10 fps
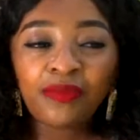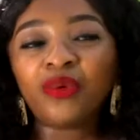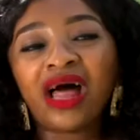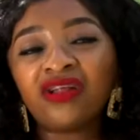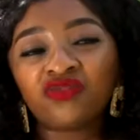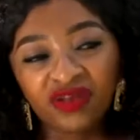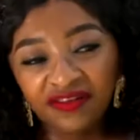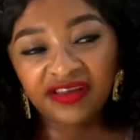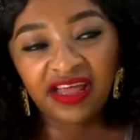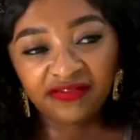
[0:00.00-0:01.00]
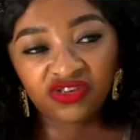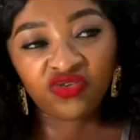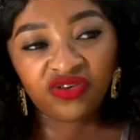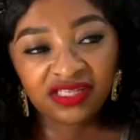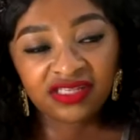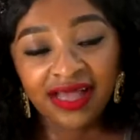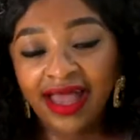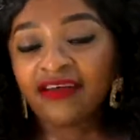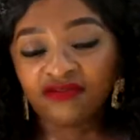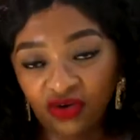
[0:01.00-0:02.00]
Well, I don't even have a choice.
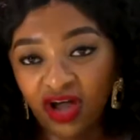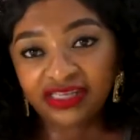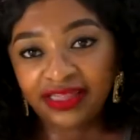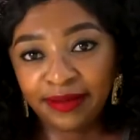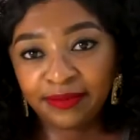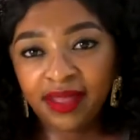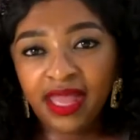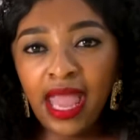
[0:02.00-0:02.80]
I have to ask them.